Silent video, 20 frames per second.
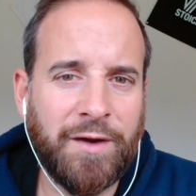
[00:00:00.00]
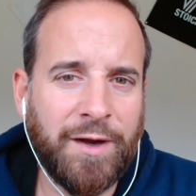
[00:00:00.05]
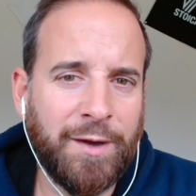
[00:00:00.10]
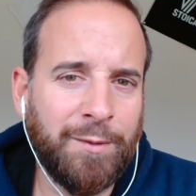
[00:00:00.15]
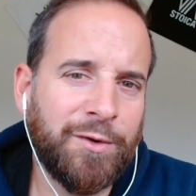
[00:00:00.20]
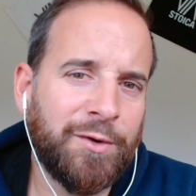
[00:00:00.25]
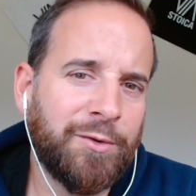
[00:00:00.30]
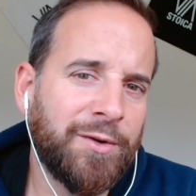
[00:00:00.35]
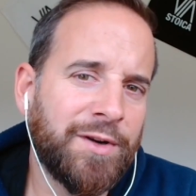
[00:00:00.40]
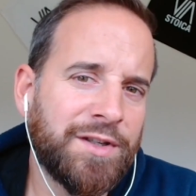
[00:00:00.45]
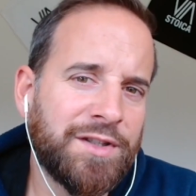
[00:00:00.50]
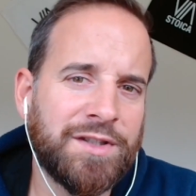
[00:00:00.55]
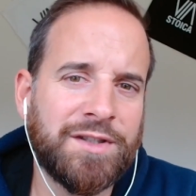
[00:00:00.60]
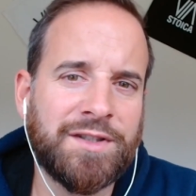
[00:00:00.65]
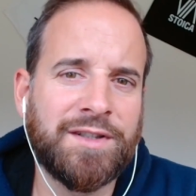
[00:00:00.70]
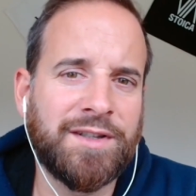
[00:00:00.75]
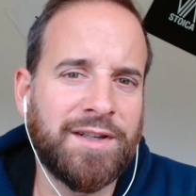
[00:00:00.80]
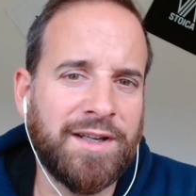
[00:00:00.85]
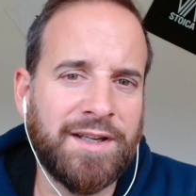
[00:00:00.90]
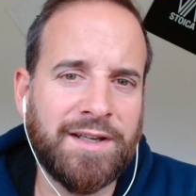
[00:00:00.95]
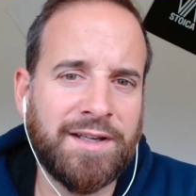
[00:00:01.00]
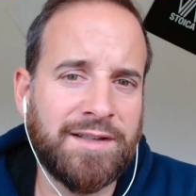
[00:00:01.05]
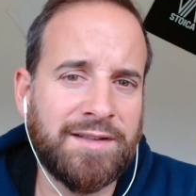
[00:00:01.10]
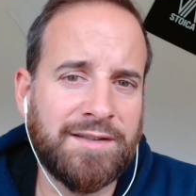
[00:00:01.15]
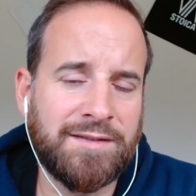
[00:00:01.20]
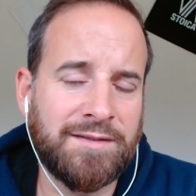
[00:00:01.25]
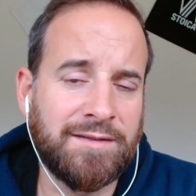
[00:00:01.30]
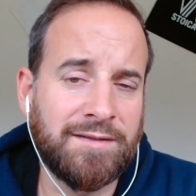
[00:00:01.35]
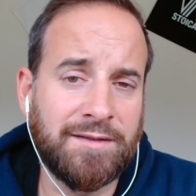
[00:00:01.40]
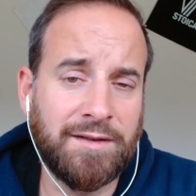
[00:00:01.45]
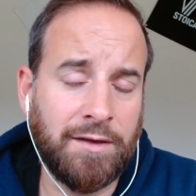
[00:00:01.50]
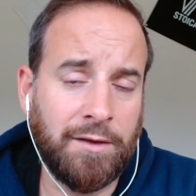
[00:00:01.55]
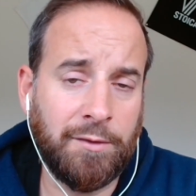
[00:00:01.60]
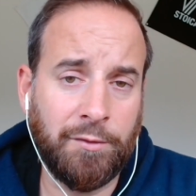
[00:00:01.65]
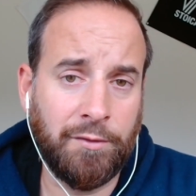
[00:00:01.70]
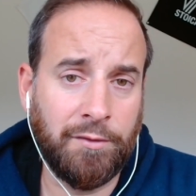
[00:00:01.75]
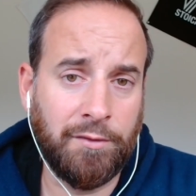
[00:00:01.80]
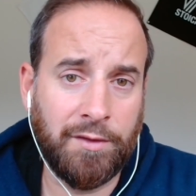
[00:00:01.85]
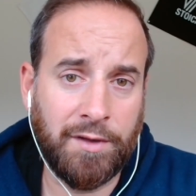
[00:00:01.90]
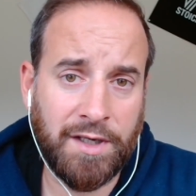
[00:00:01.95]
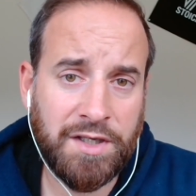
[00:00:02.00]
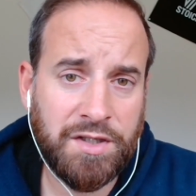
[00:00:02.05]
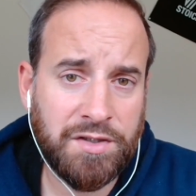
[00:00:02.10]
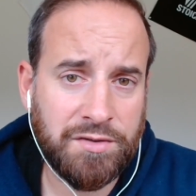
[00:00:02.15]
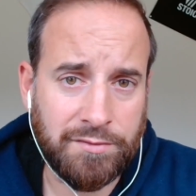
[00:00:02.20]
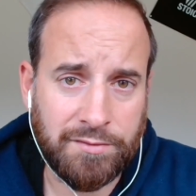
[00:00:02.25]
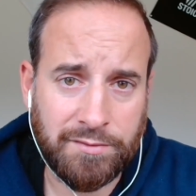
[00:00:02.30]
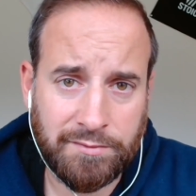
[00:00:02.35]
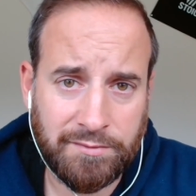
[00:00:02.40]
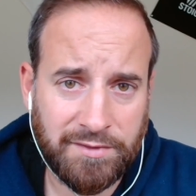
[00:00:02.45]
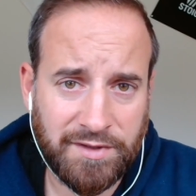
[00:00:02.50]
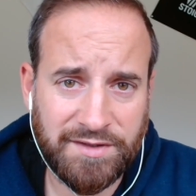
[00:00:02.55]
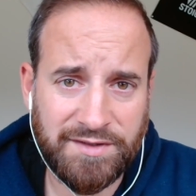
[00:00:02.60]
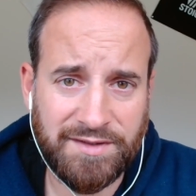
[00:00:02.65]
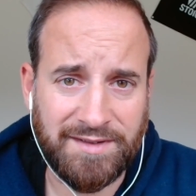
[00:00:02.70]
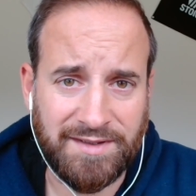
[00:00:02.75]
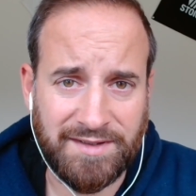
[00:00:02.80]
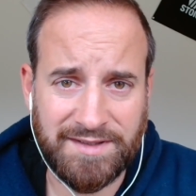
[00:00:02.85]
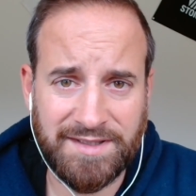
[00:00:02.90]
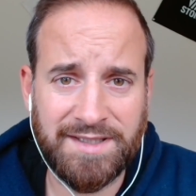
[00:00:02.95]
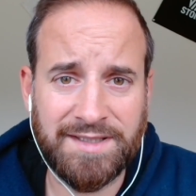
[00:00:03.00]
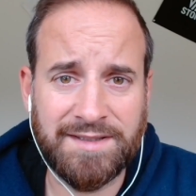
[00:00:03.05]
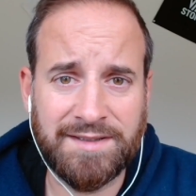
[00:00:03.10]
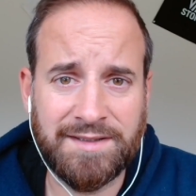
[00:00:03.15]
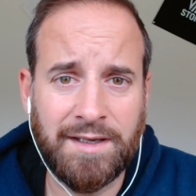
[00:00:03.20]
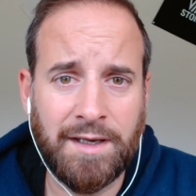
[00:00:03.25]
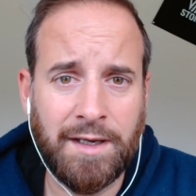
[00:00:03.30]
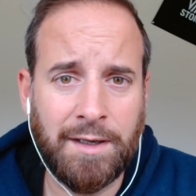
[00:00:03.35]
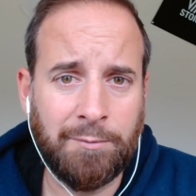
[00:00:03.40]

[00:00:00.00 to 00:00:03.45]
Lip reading: immigration isn't an issue, doesn't exist.